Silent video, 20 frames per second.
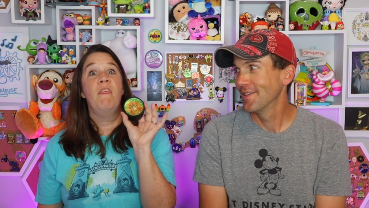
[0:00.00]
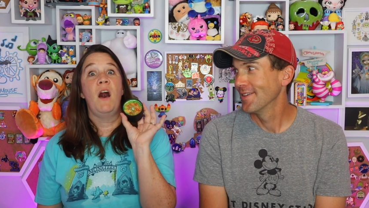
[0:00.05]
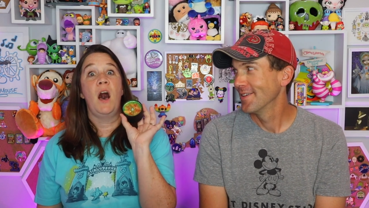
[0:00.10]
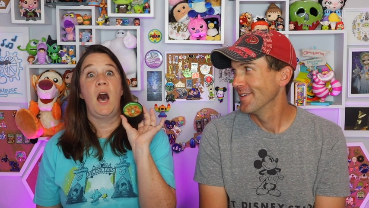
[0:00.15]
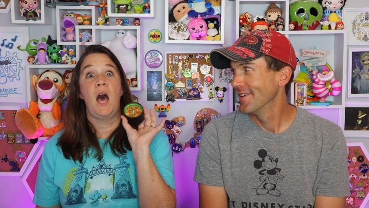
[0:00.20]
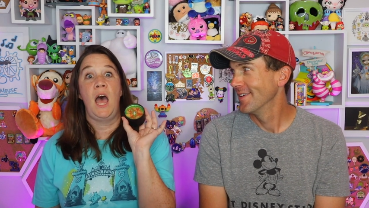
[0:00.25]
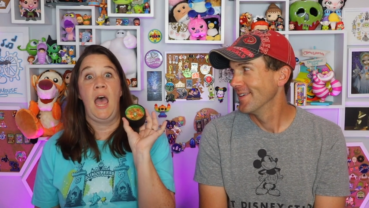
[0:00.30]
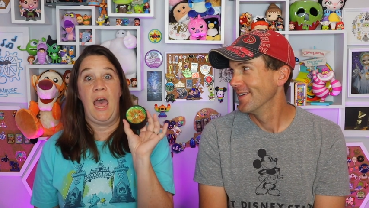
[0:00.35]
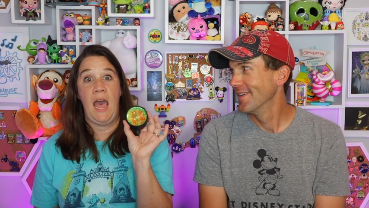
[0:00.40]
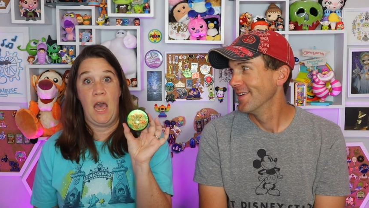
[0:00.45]
Speaker 1: the
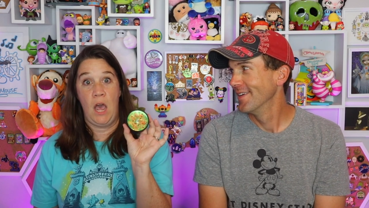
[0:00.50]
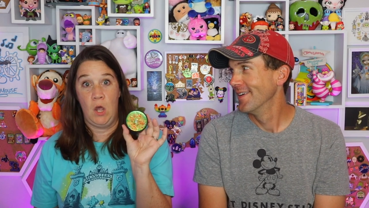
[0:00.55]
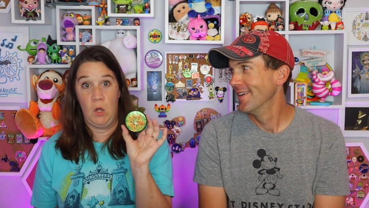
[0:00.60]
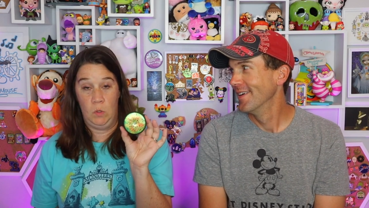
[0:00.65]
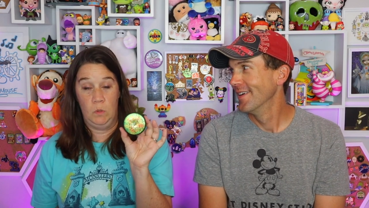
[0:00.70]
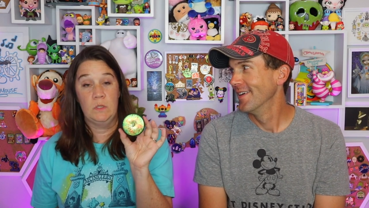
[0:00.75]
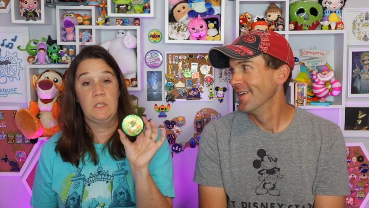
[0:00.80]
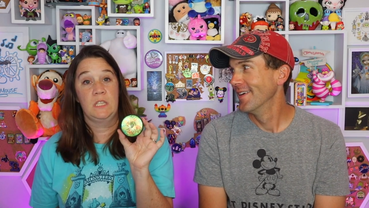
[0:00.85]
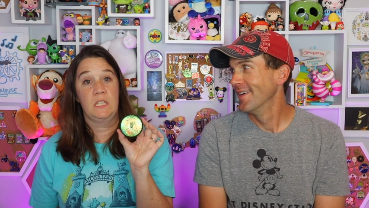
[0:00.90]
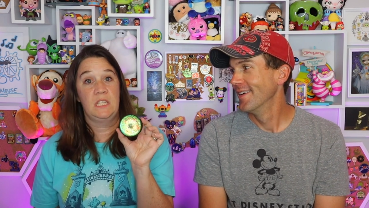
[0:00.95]

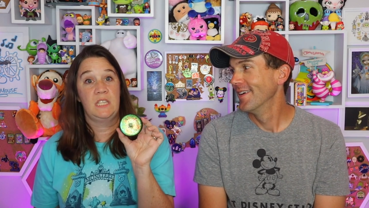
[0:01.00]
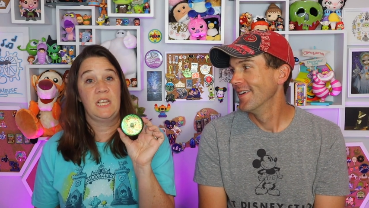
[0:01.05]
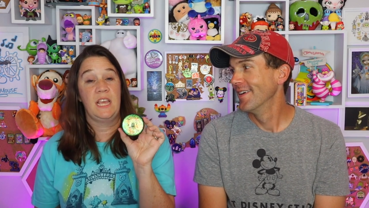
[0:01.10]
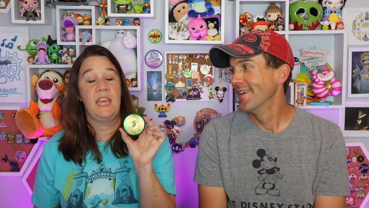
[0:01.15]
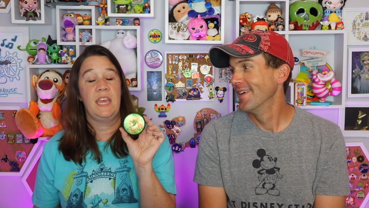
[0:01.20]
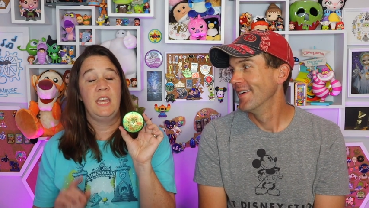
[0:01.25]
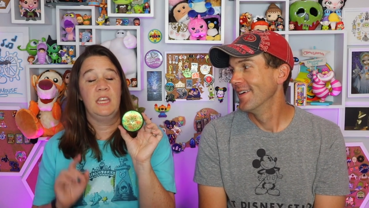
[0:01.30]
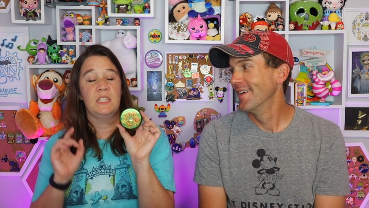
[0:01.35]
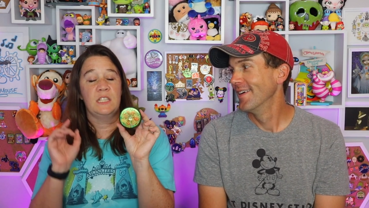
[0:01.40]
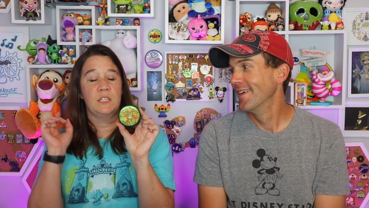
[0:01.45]
house.
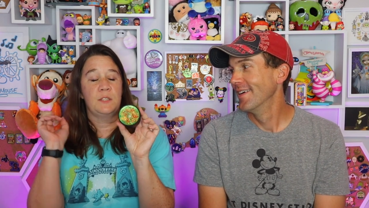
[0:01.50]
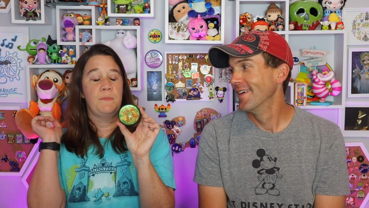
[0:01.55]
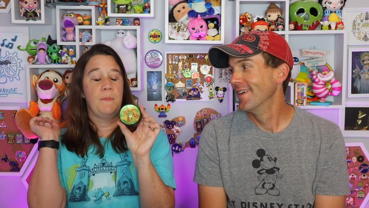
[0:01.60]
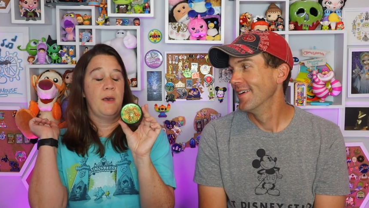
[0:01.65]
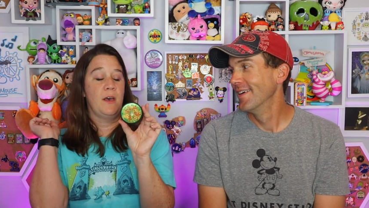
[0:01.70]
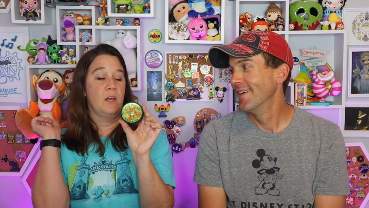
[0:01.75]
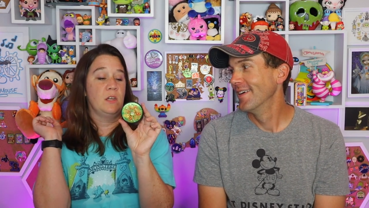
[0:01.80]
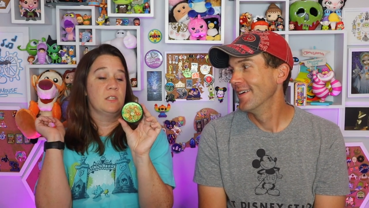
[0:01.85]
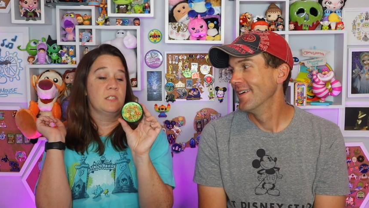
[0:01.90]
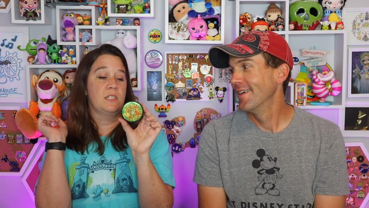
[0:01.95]
It
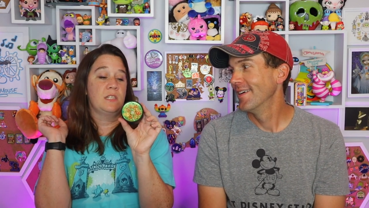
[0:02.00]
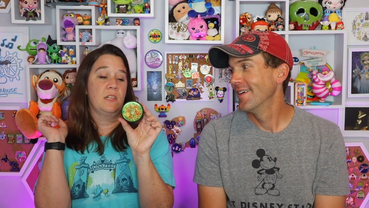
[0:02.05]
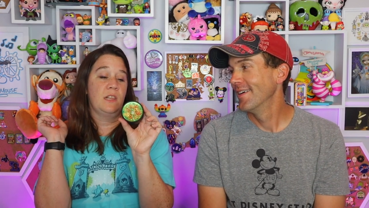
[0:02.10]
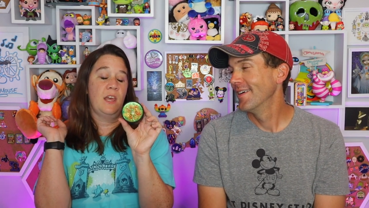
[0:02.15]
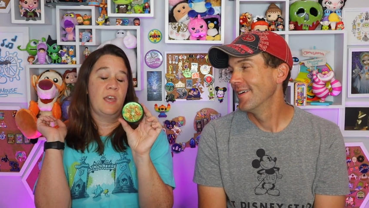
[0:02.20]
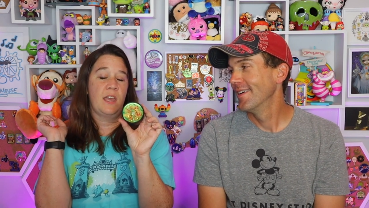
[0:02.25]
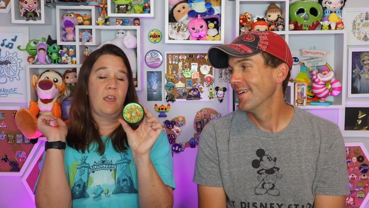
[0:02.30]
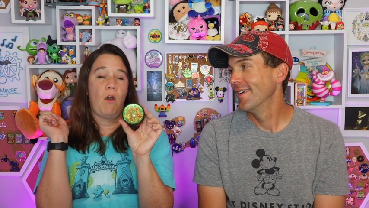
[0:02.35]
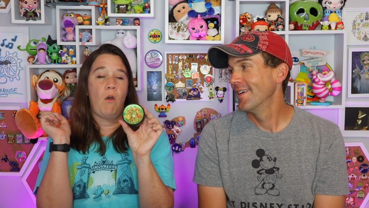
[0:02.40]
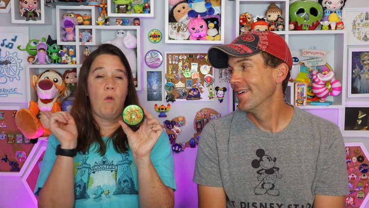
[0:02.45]
smells
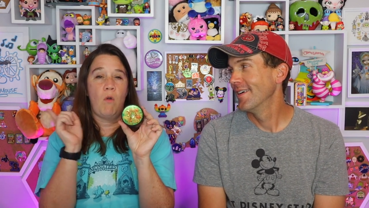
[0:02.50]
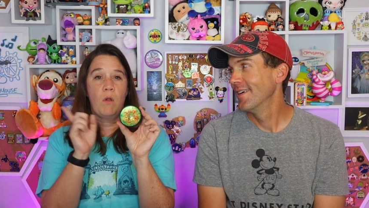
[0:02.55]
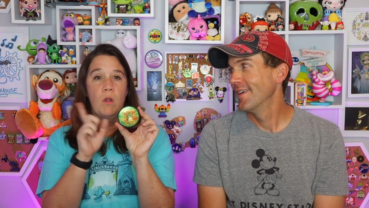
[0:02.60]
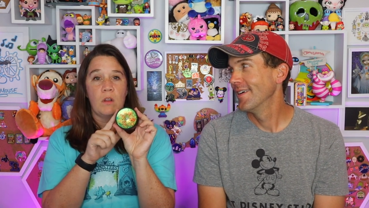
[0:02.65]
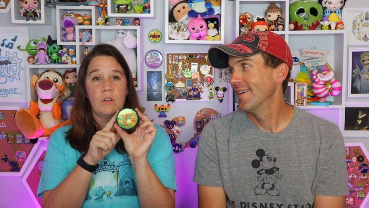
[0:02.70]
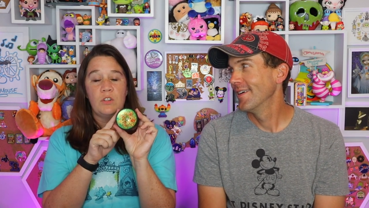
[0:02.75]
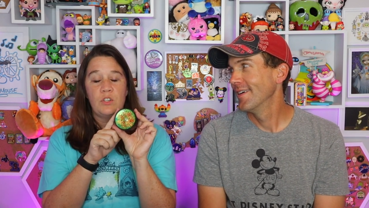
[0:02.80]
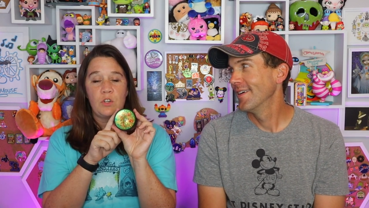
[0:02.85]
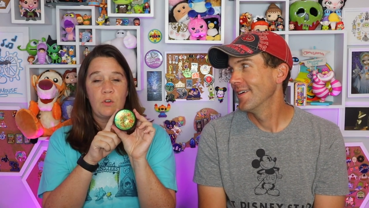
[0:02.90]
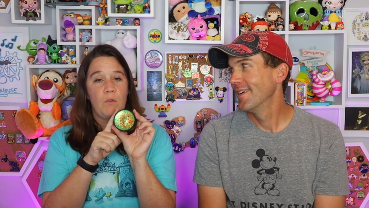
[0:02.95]
like
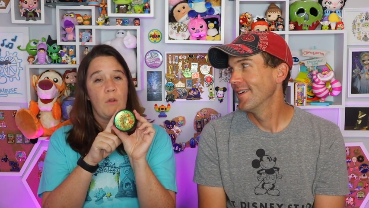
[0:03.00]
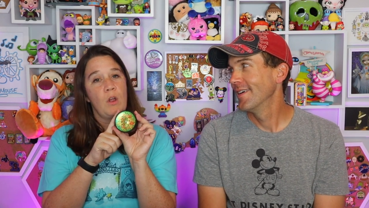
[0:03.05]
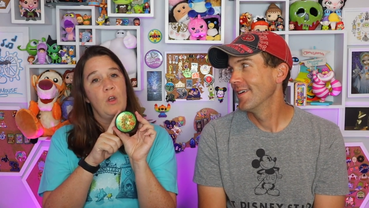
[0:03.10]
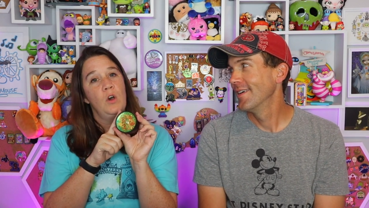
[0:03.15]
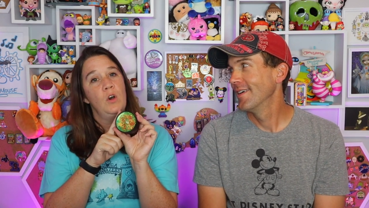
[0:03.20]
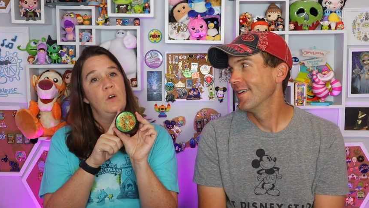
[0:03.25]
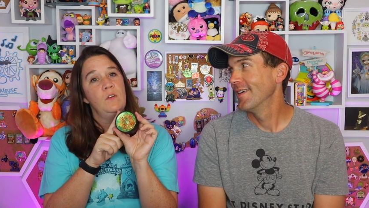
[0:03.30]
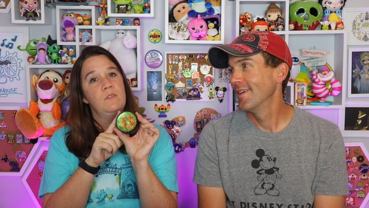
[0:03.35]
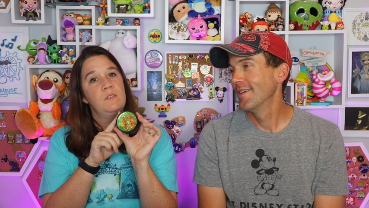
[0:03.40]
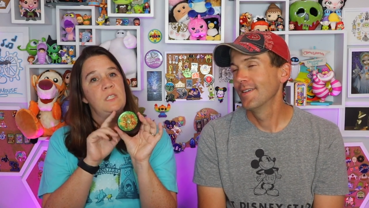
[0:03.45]
orange
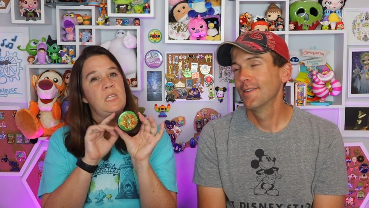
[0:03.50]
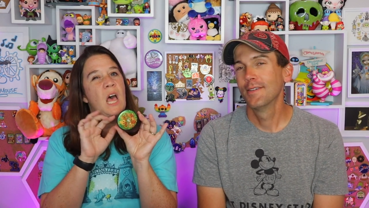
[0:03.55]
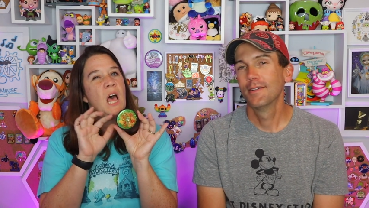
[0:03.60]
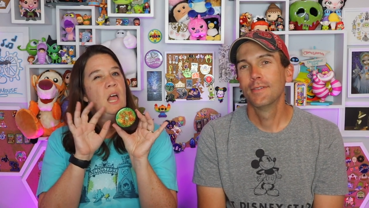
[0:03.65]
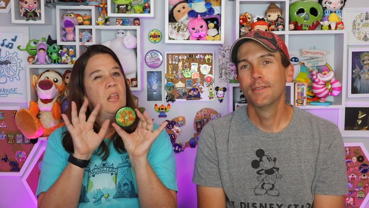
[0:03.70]
groves,